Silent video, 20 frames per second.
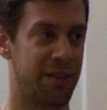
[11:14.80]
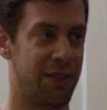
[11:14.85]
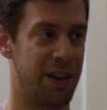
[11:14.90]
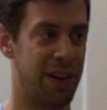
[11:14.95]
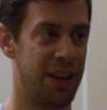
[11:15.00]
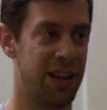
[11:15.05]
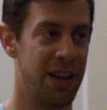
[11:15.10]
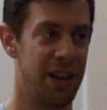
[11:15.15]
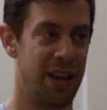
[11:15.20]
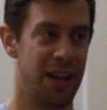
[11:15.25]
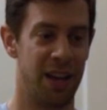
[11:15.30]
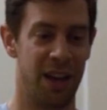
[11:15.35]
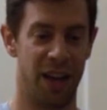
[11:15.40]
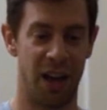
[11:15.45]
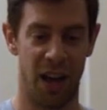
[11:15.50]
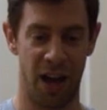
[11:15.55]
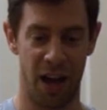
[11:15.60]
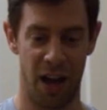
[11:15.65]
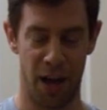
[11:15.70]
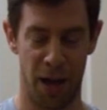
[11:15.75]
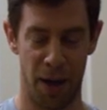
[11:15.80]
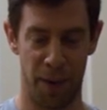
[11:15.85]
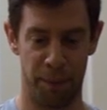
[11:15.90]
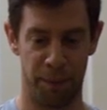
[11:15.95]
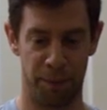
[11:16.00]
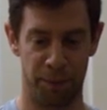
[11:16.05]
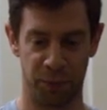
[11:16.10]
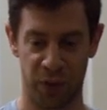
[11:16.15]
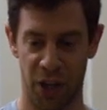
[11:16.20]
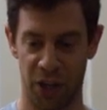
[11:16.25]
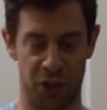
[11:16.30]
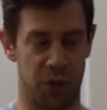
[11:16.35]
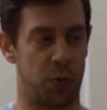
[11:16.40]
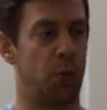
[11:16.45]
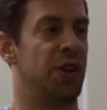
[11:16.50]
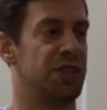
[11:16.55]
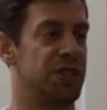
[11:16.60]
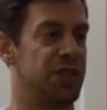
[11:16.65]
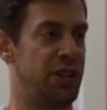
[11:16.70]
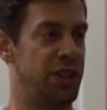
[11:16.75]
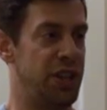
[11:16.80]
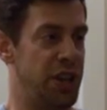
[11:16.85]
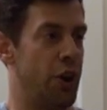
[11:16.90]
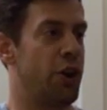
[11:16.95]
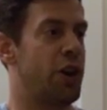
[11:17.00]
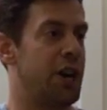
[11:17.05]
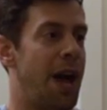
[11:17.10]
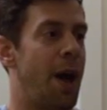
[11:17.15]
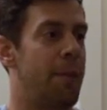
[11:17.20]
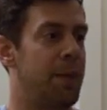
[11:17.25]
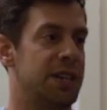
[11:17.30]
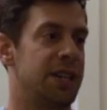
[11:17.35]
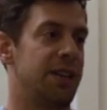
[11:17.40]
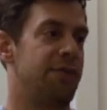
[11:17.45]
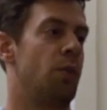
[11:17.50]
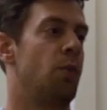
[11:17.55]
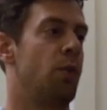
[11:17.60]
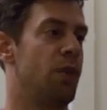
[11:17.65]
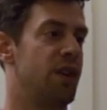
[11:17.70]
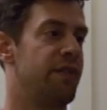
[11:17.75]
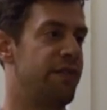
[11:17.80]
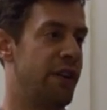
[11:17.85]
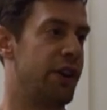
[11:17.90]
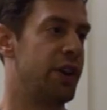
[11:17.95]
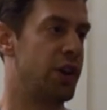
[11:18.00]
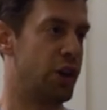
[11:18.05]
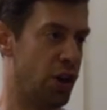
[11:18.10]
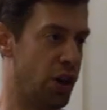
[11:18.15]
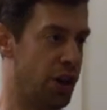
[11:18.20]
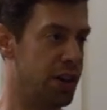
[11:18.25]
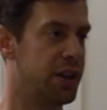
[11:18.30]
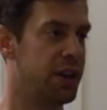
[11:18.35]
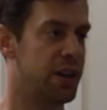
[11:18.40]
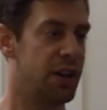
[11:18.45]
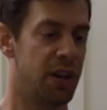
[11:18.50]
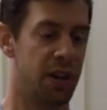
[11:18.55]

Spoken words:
of it. It just wasn't, the ergonomics of it weren't very good.